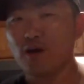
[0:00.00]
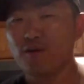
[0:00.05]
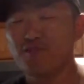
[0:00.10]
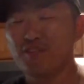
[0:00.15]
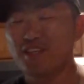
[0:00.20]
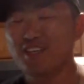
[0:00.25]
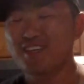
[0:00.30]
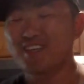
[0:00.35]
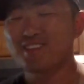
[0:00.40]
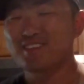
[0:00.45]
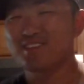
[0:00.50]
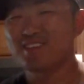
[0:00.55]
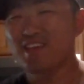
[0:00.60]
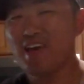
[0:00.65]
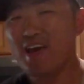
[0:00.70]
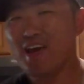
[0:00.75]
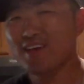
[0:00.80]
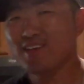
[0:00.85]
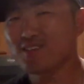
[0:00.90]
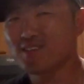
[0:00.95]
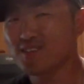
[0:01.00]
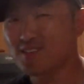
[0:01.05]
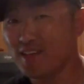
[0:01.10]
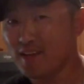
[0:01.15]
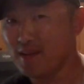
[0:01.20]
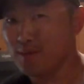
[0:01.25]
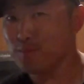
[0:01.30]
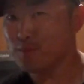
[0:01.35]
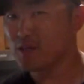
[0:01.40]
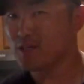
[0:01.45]
of the exact
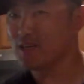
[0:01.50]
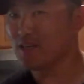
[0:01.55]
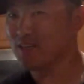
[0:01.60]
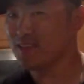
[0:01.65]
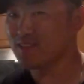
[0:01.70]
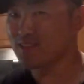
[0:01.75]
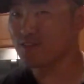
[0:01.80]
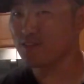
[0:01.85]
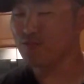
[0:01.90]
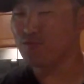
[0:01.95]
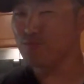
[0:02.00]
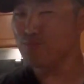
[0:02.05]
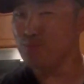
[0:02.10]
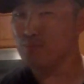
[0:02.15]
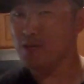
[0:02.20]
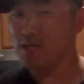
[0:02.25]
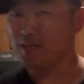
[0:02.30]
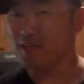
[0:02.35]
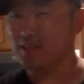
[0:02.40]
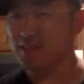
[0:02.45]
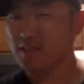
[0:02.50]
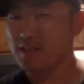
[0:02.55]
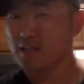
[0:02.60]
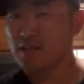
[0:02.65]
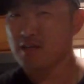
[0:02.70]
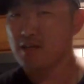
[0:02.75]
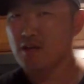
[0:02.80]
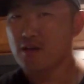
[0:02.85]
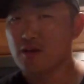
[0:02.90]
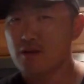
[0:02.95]
same cuts of meat,
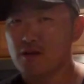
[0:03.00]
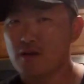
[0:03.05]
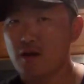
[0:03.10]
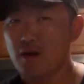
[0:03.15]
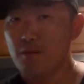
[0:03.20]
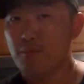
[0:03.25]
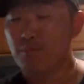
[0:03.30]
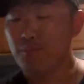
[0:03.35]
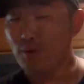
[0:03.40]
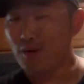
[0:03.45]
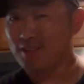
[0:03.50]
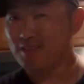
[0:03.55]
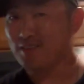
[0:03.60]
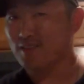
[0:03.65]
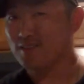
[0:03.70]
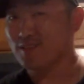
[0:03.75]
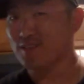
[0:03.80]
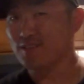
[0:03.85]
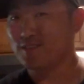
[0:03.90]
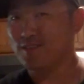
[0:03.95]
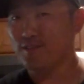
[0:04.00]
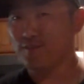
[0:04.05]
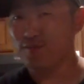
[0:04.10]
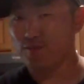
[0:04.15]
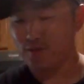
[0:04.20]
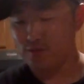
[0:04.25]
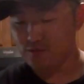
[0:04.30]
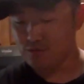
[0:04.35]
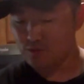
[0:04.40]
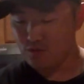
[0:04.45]
but there's a
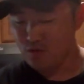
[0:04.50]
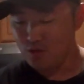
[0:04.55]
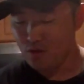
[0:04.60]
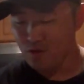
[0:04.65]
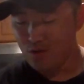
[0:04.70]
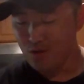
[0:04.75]
difference.